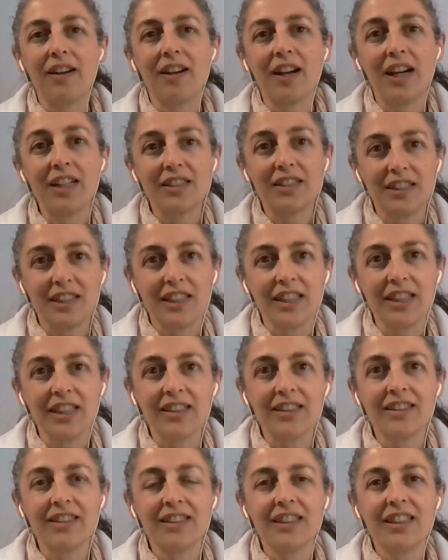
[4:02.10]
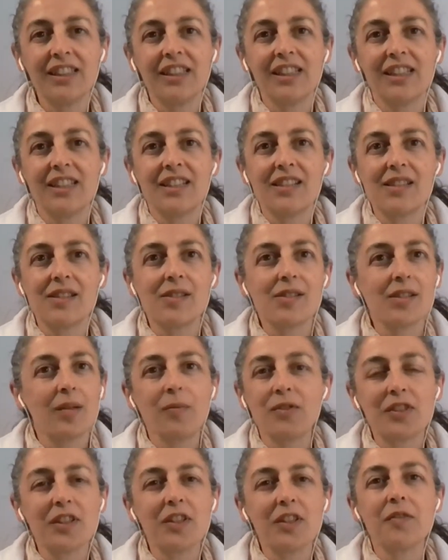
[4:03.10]
guarding
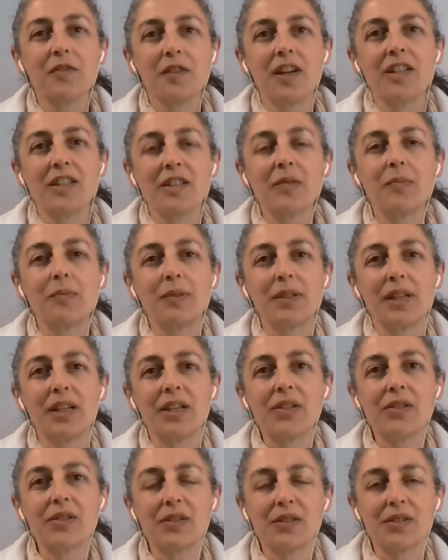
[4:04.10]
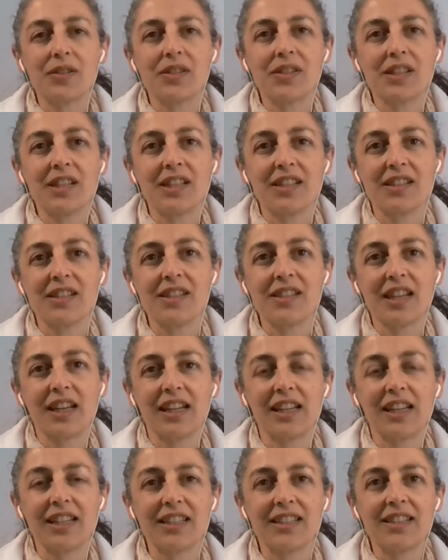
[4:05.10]
something very precious
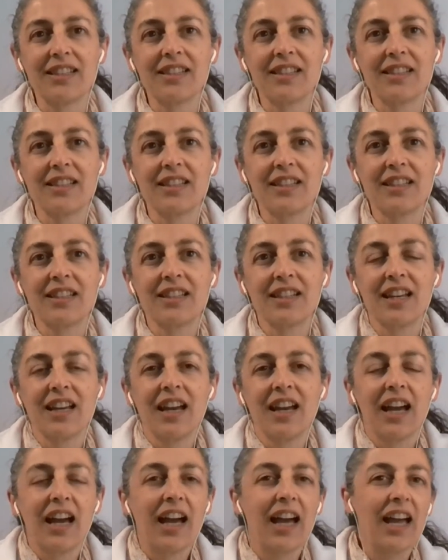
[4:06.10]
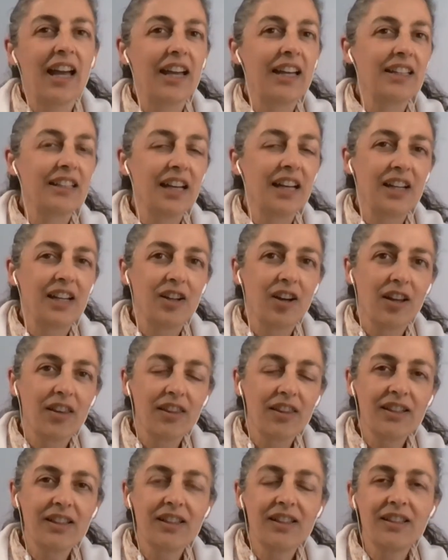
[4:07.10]
inside. And
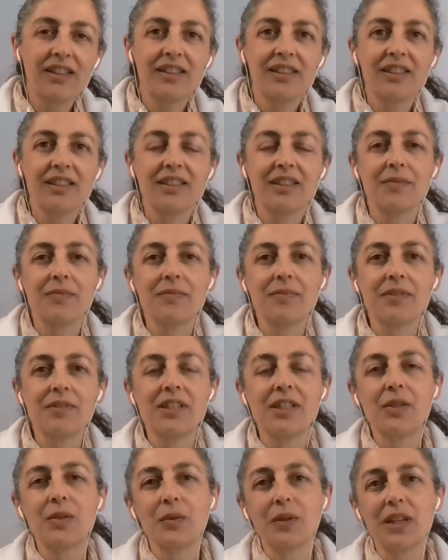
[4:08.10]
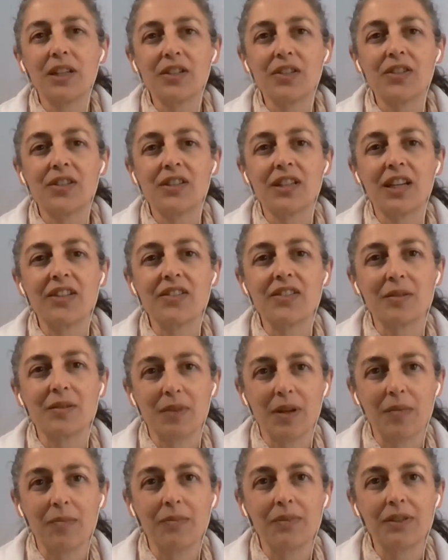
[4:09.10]
another situation I
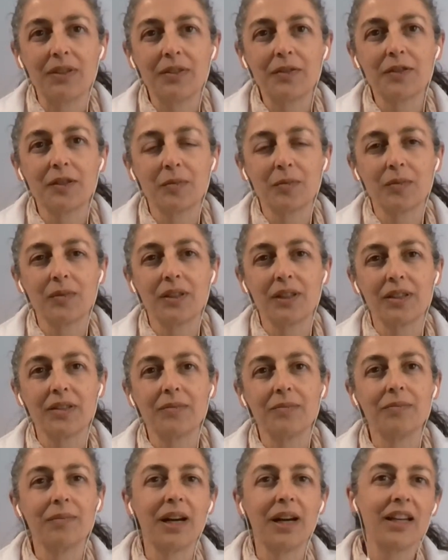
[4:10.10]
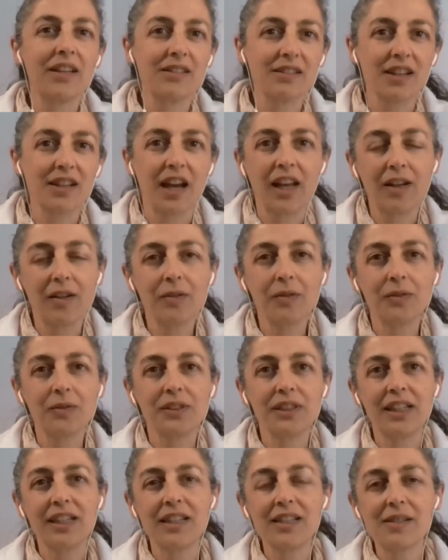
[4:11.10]
remember from my
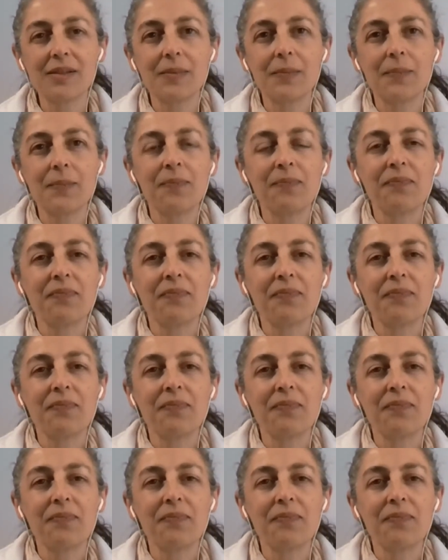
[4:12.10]
childhood days,